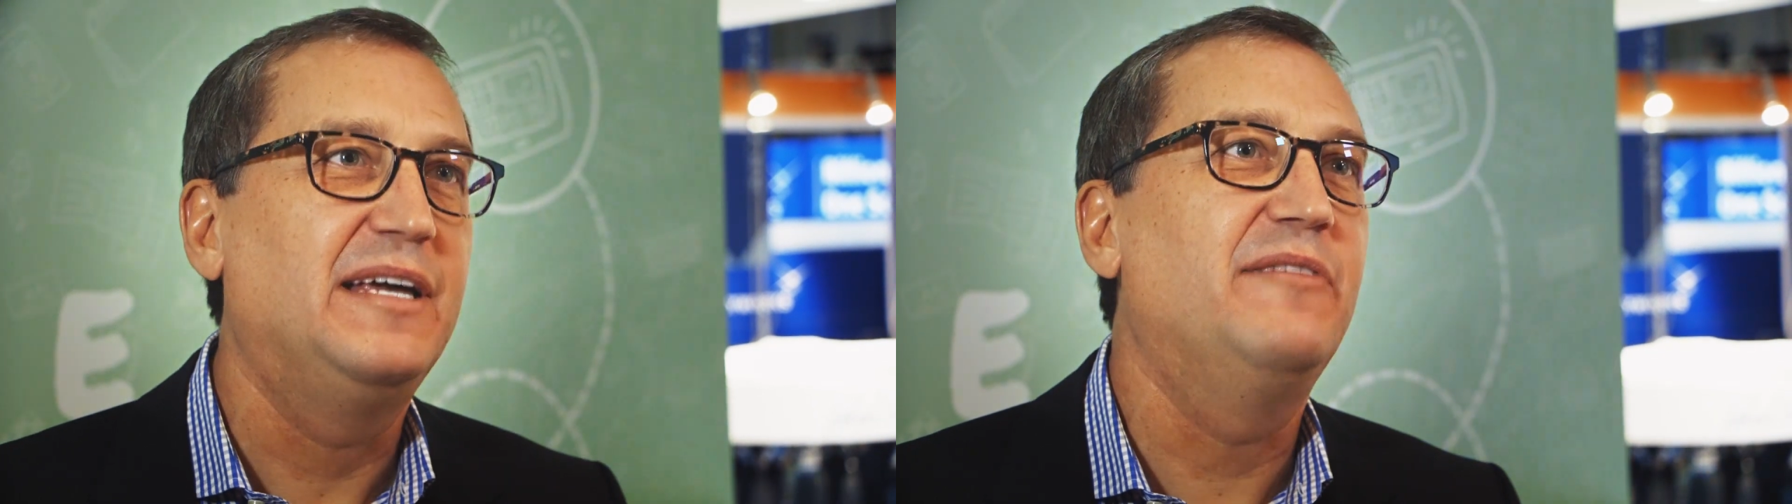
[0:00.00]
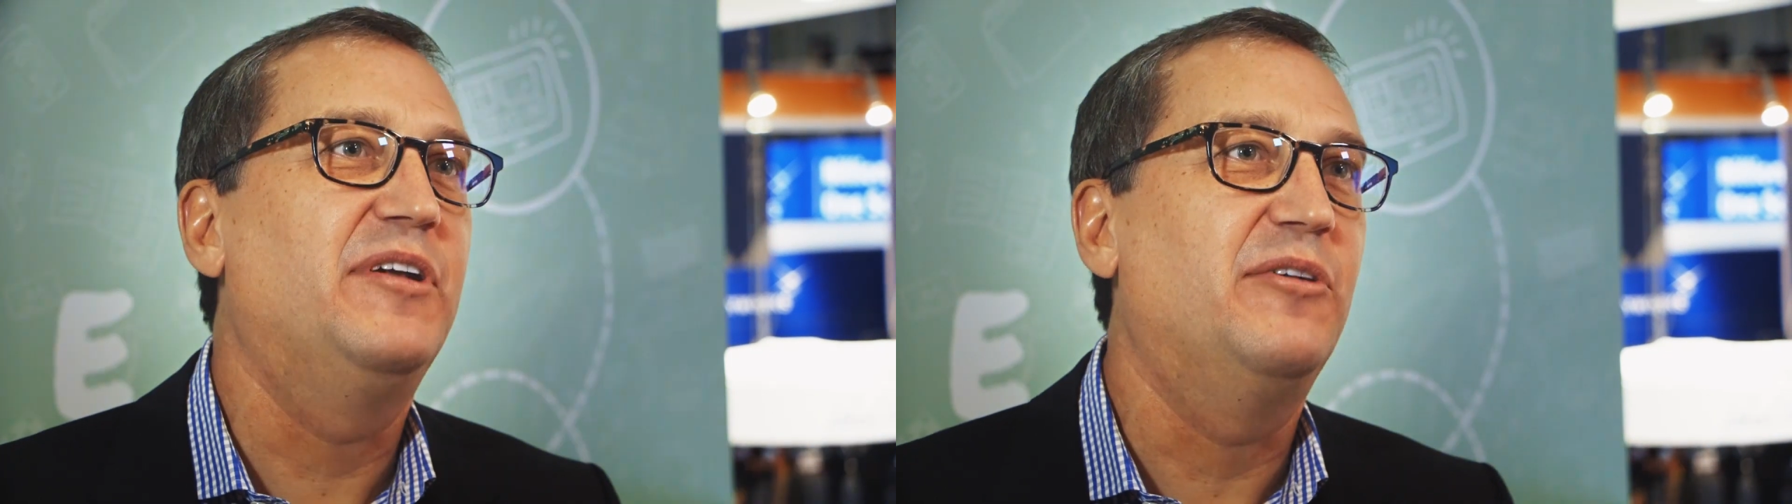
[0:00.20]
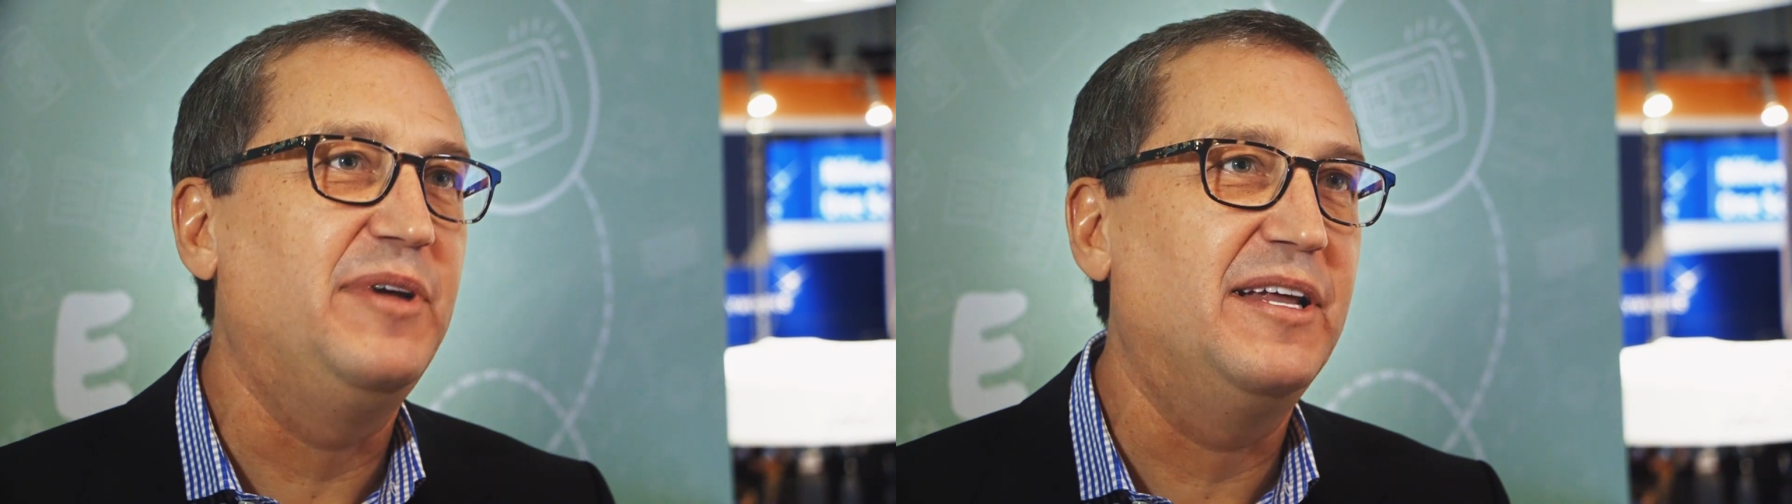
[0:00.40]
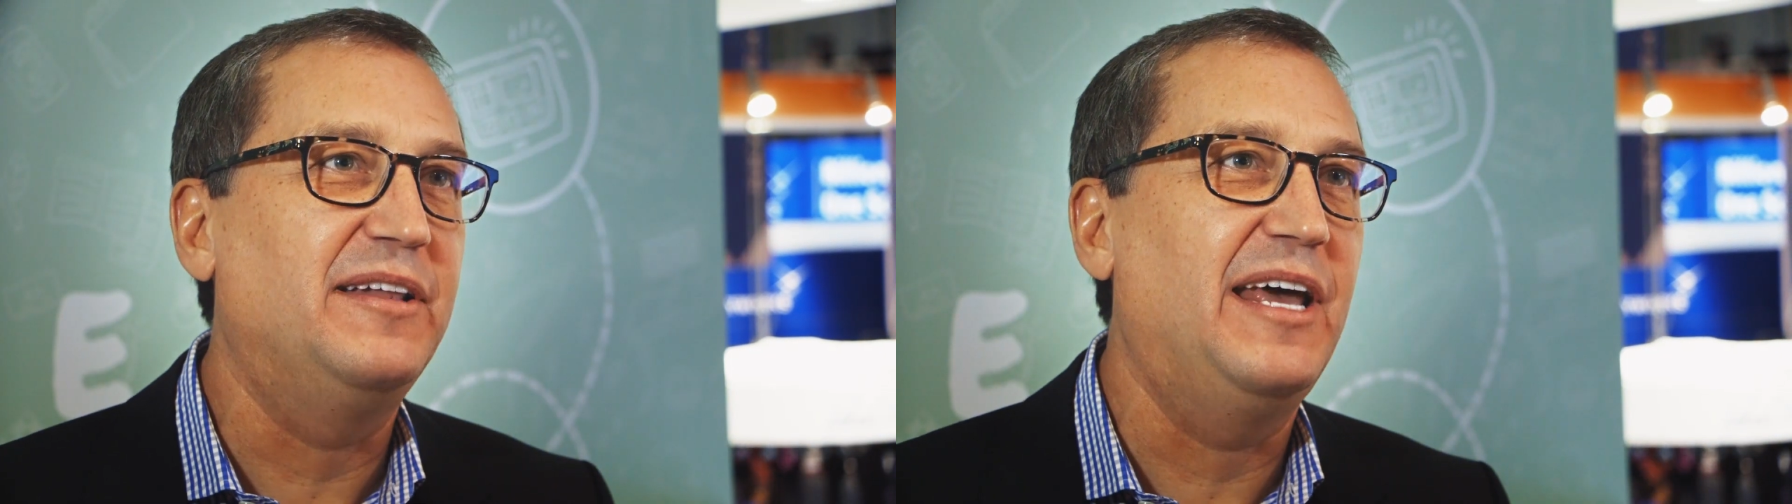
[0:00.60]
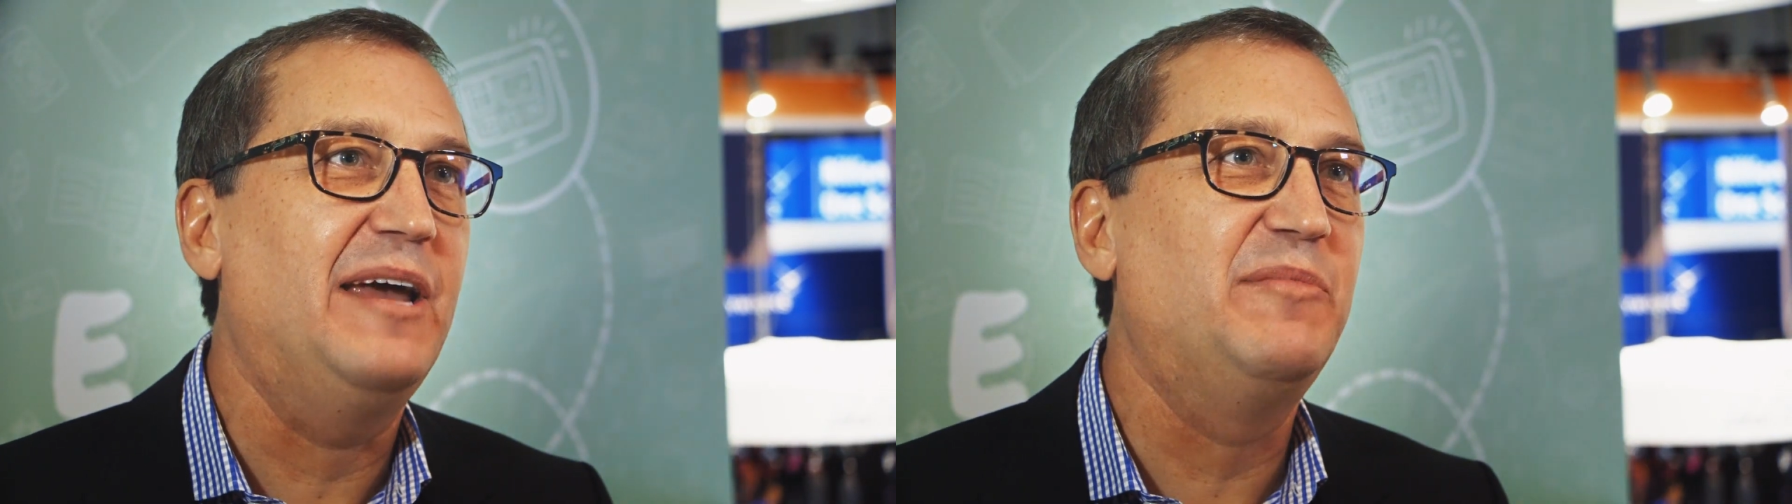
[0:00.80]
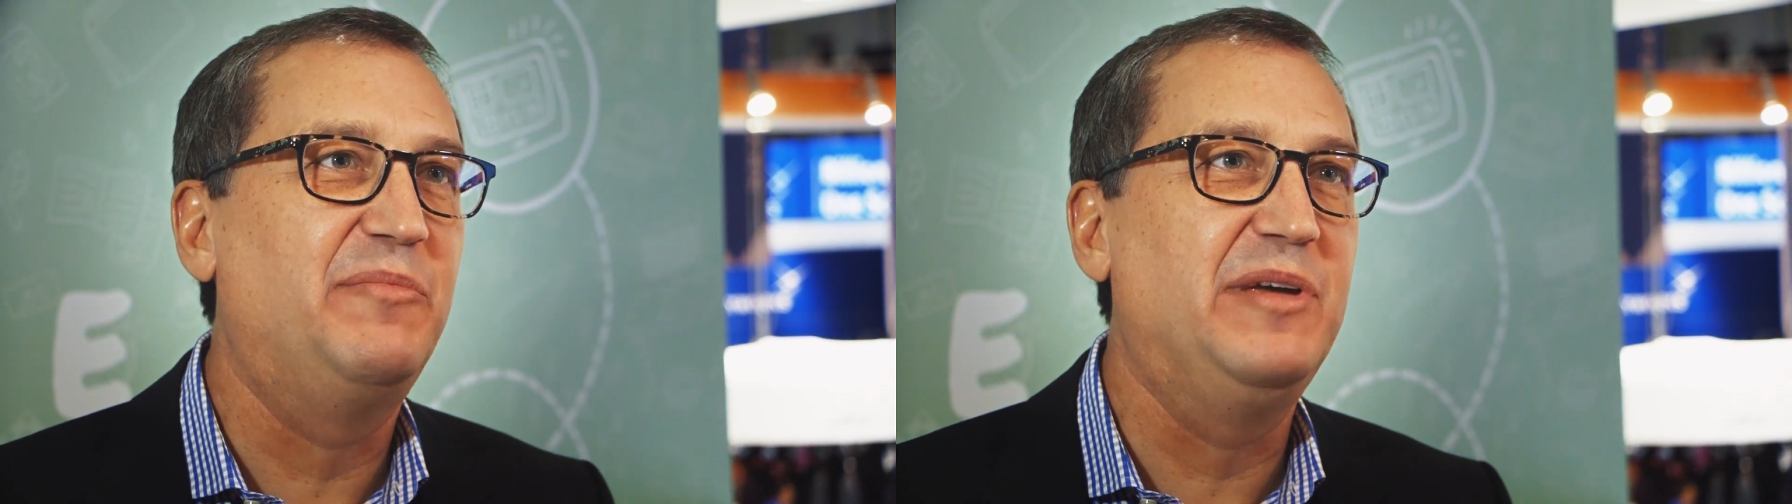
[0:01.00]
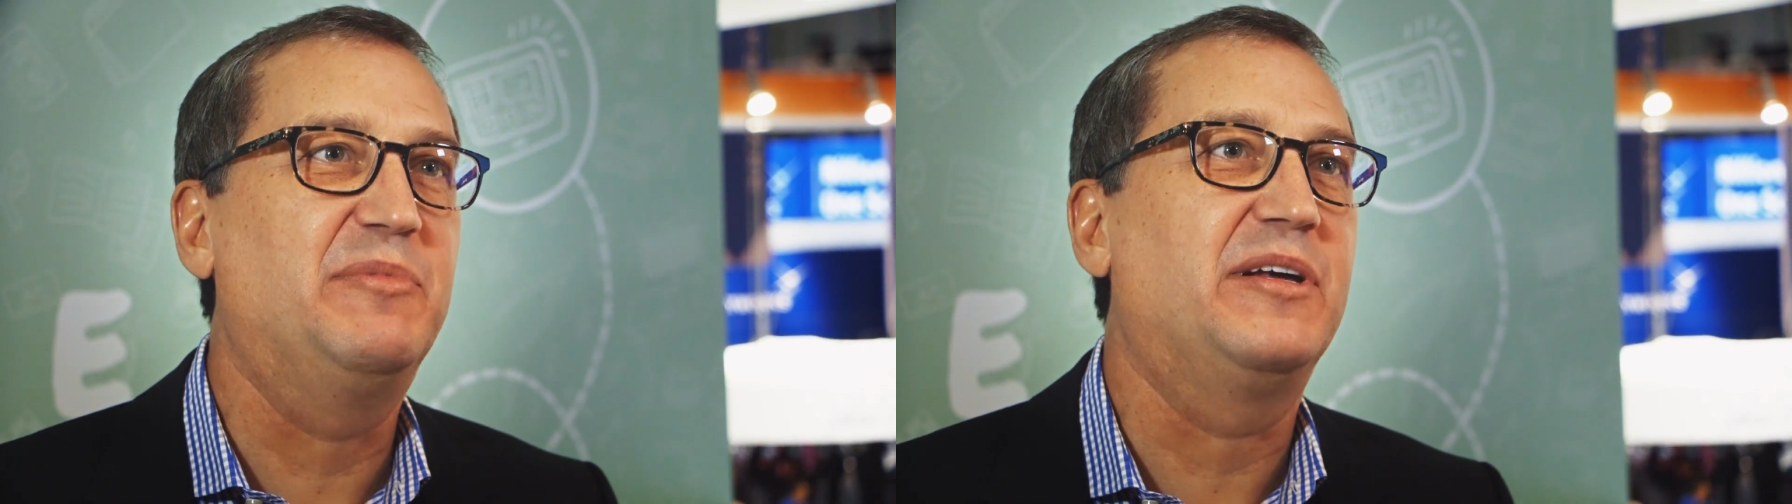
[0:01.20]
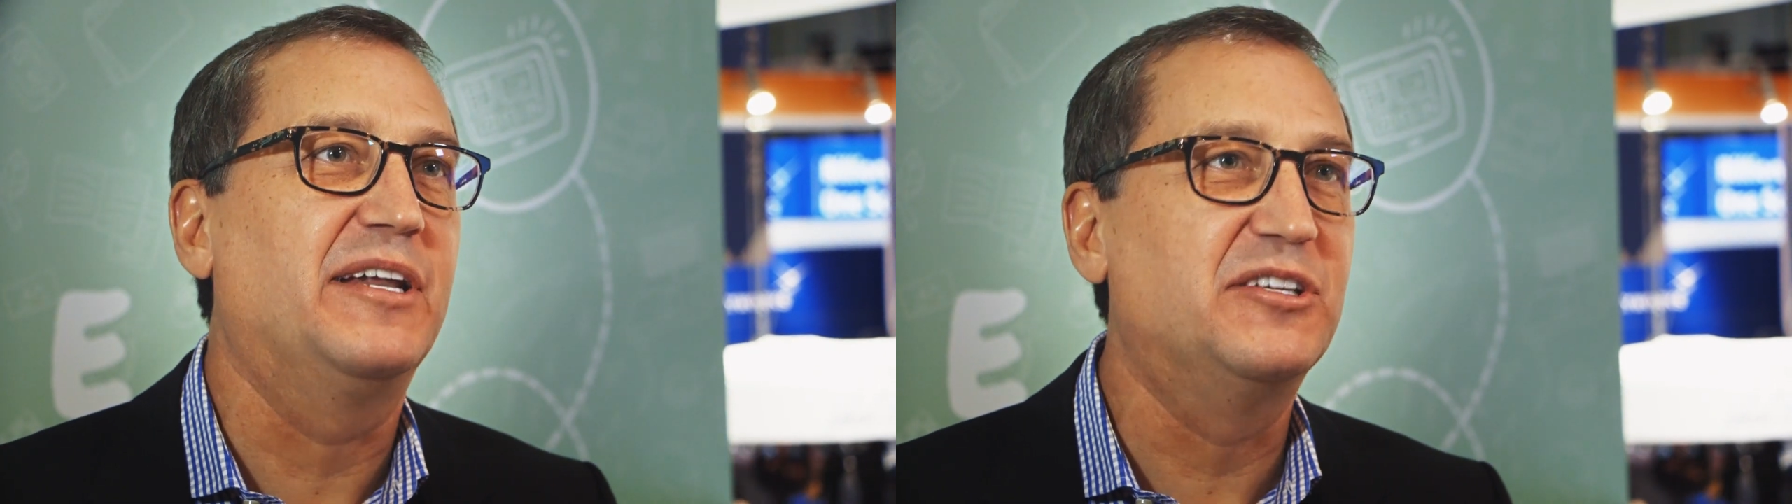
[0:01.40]
give it a real name that
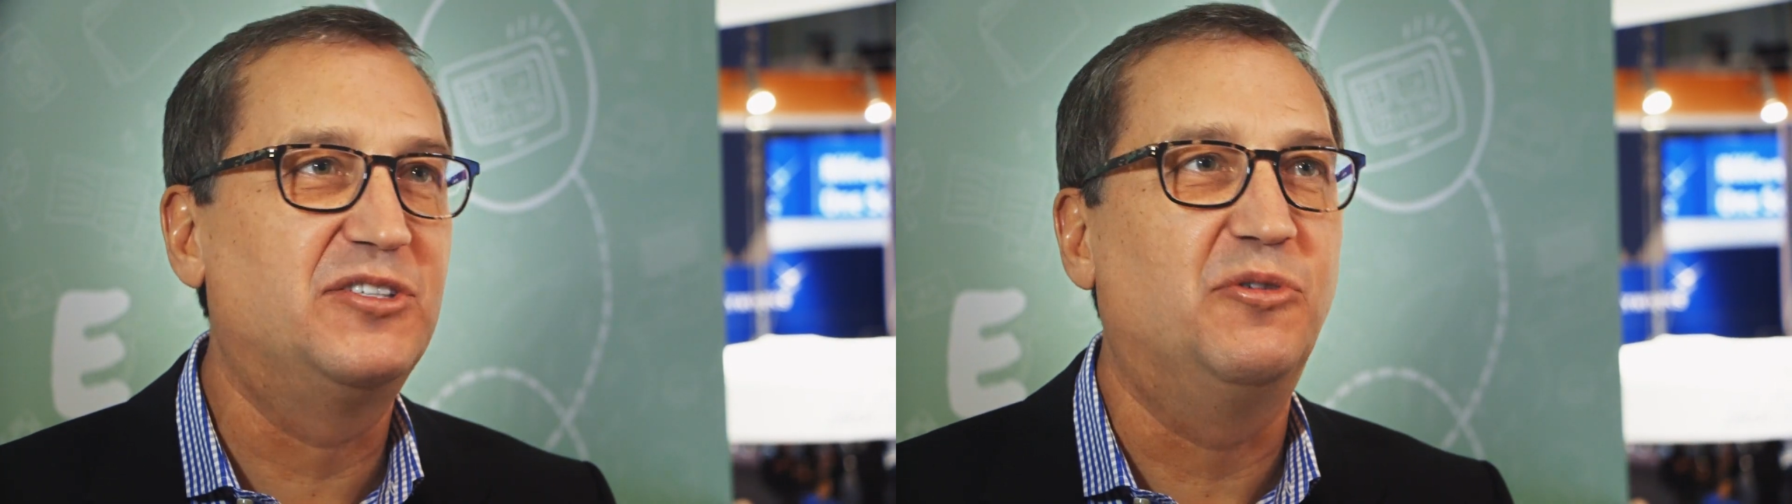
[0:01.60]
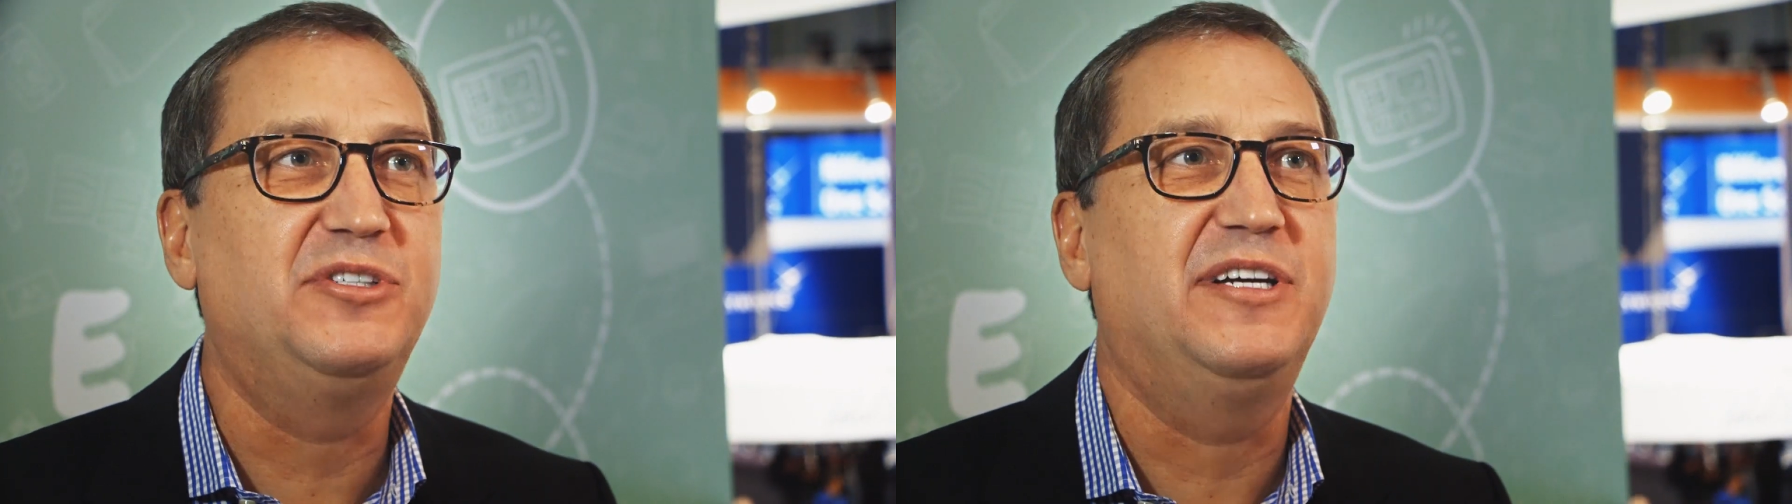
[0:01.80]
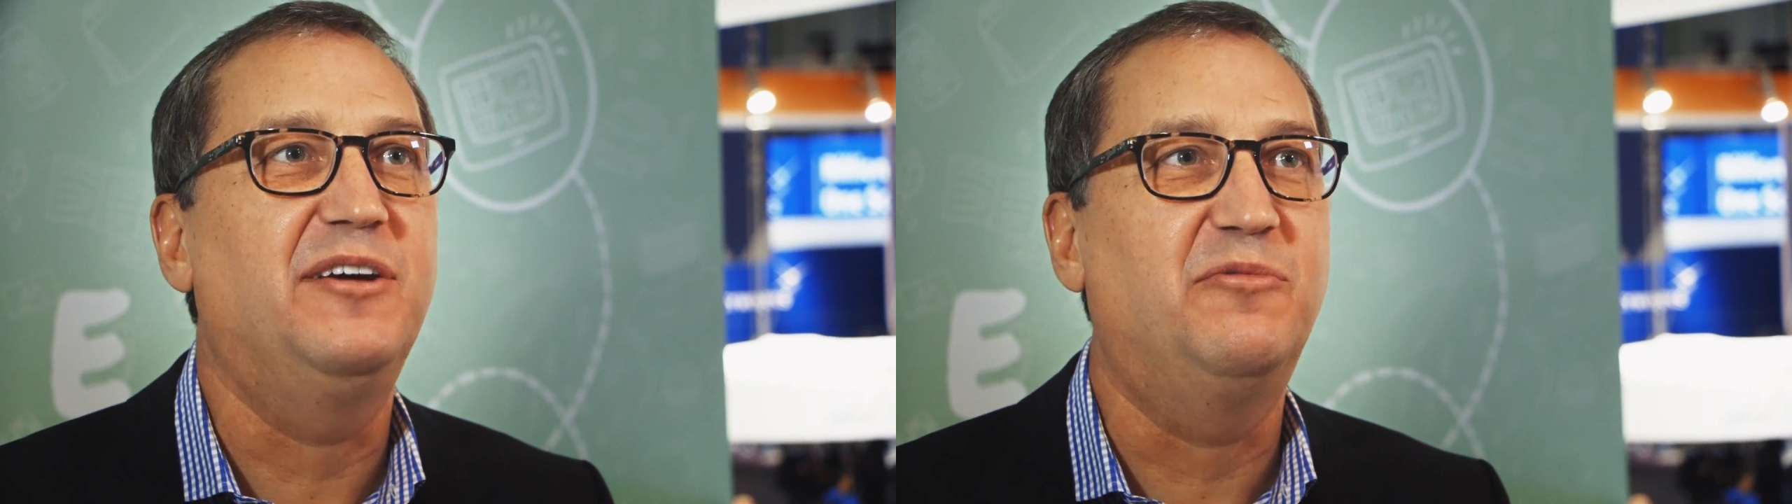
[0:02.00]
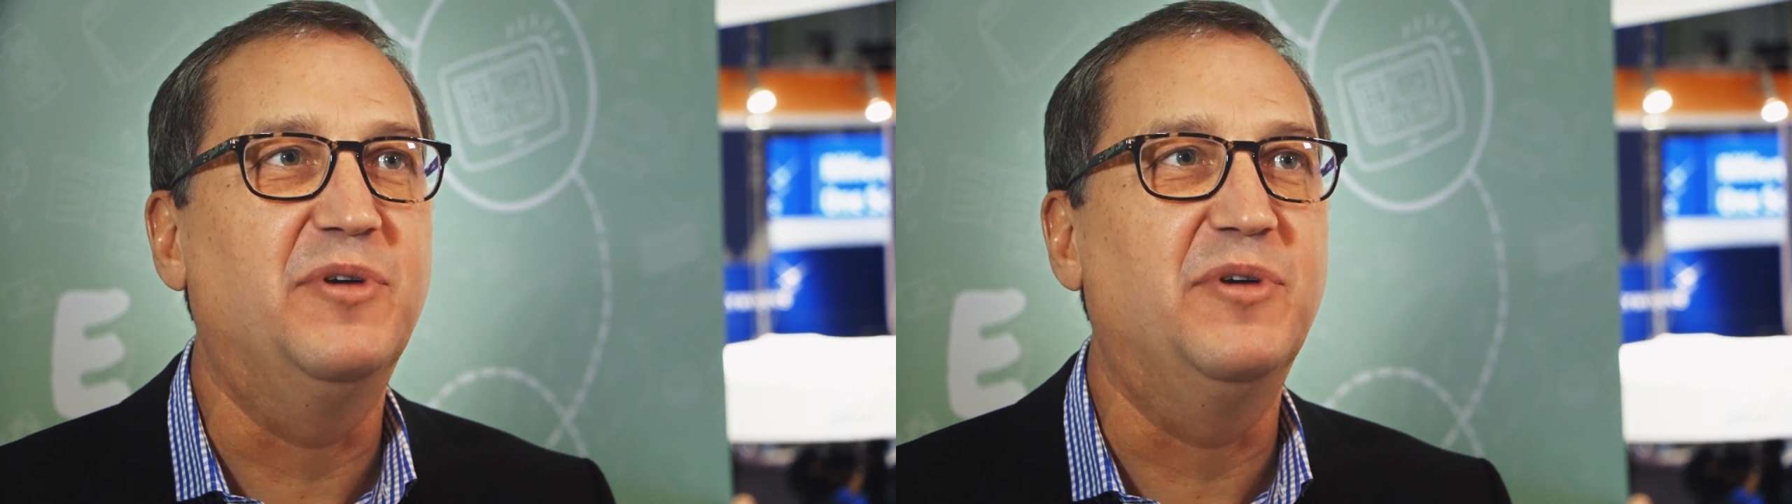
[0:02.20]
people can associate